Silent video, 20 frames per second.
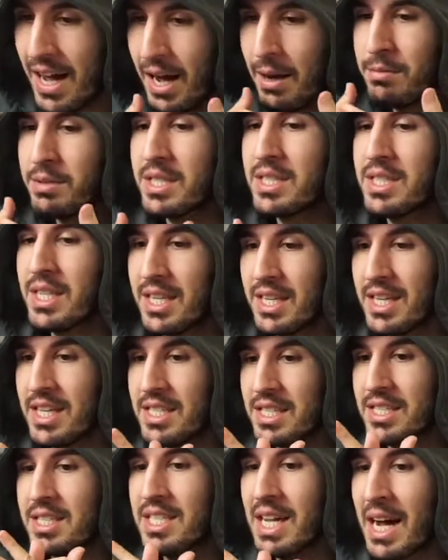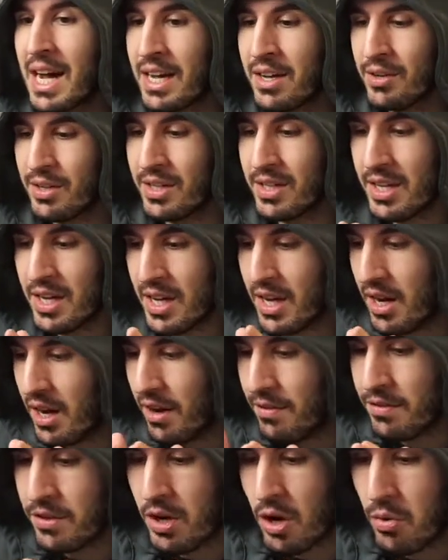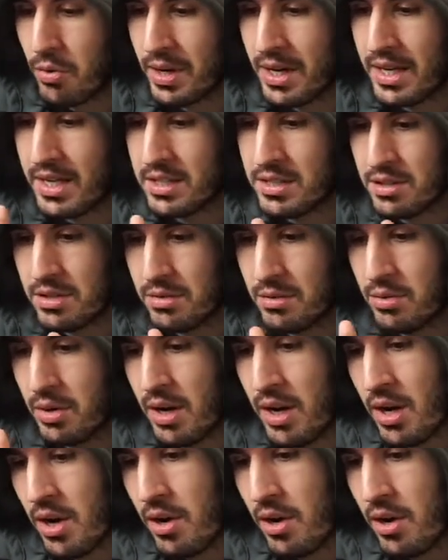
I'm just saying his style of going into